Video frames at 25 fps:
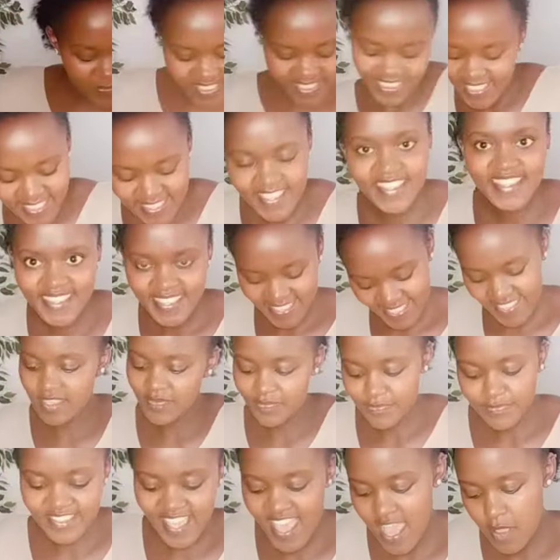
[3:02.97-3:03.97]
see a
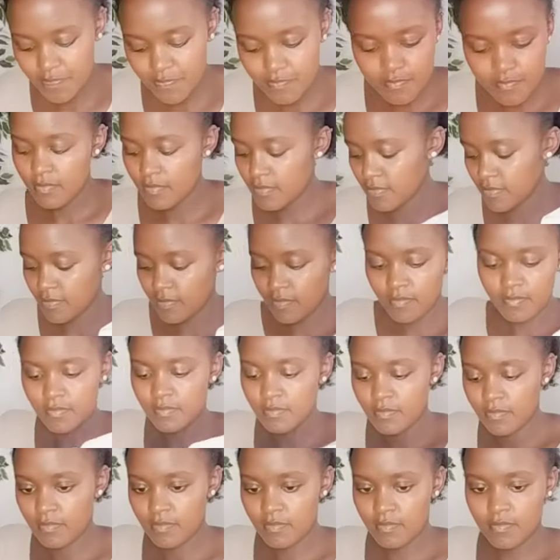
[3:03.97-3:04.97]
bit of glam in my
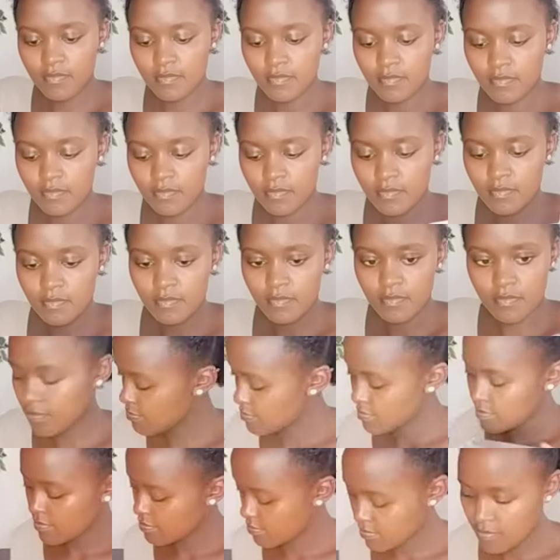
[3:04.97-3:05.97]
house because I love
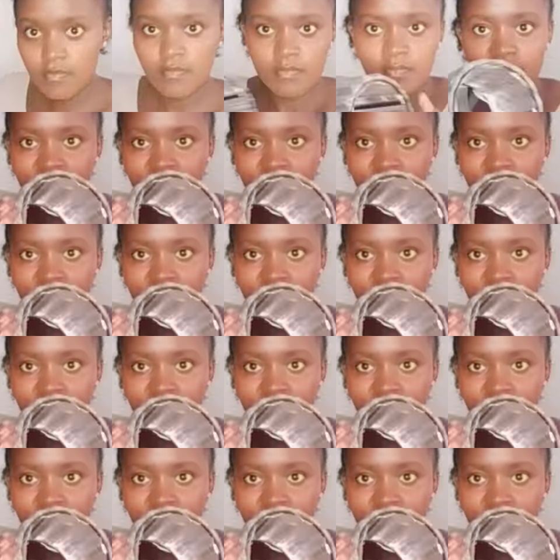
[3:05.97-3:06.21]
glam.